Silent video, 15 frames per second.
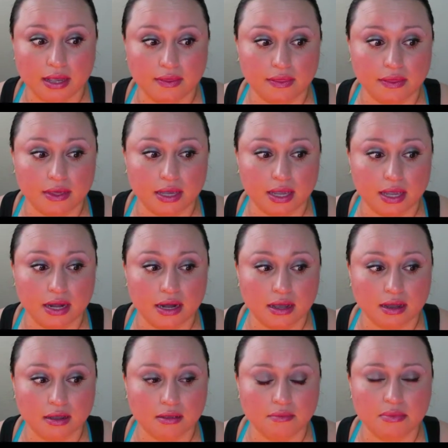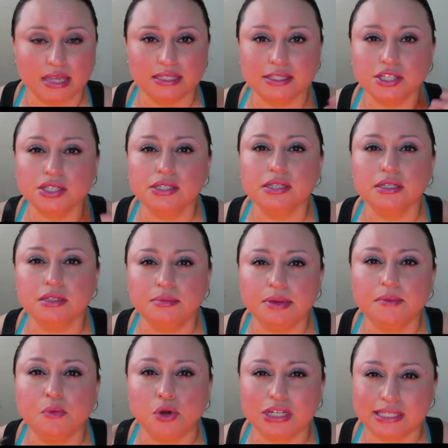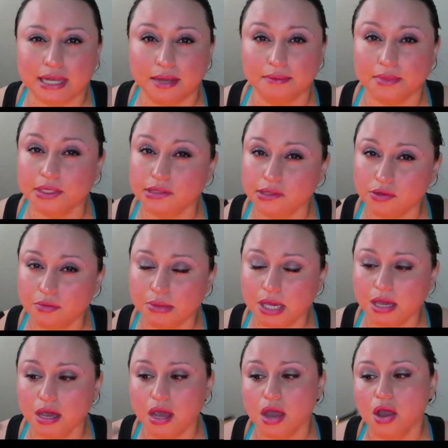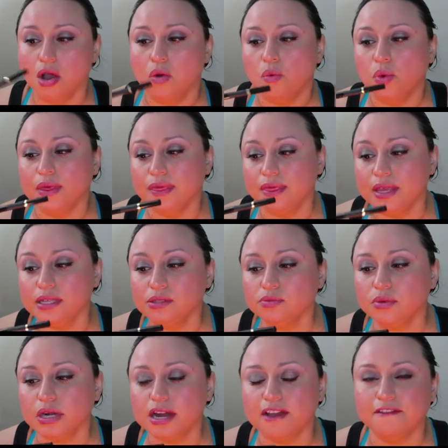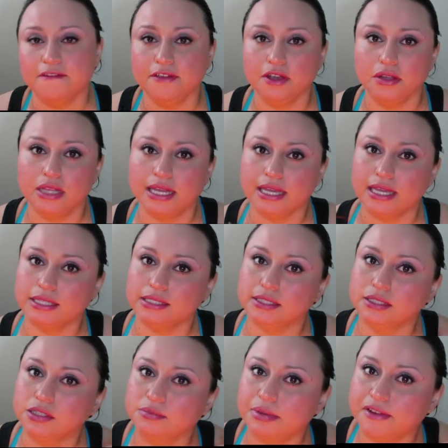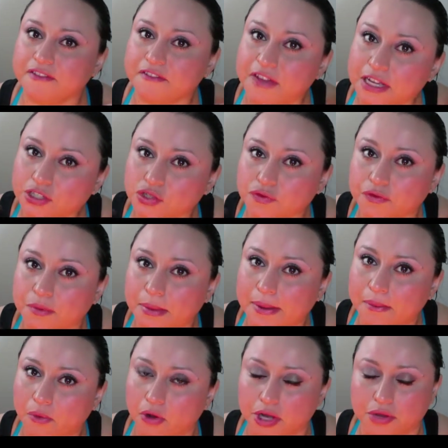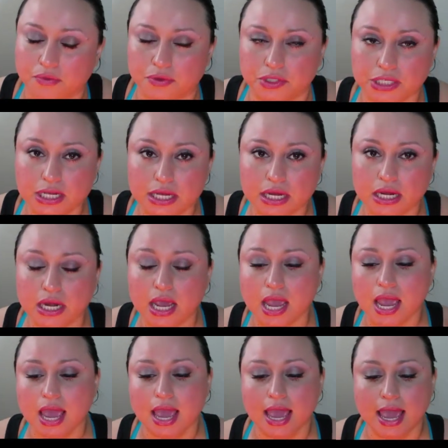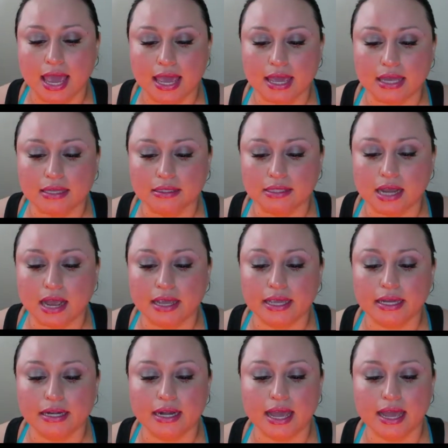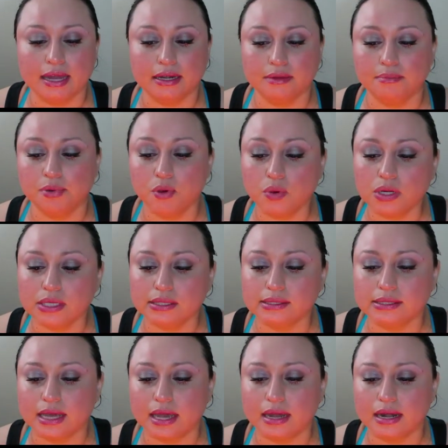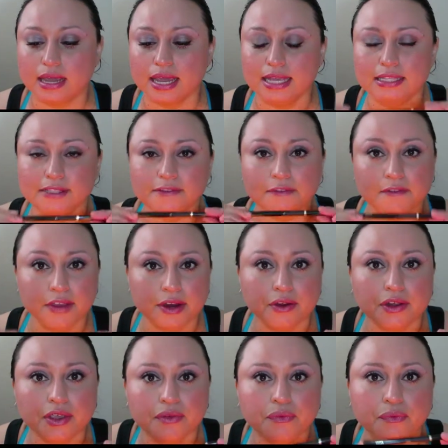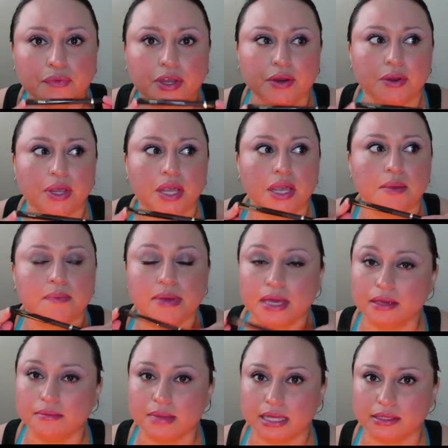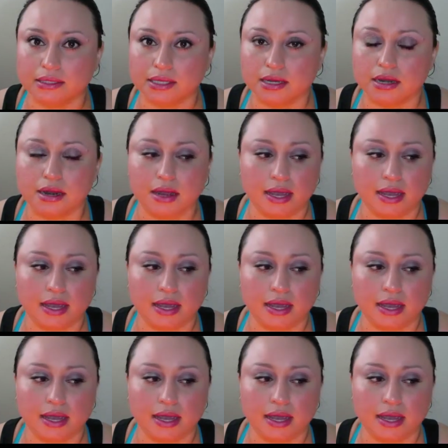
And then it's just a little bit more time consuming. With this one, I feel like it's a little bit faster for my morning routine, and I get an added bonus that it's very, very pigmented.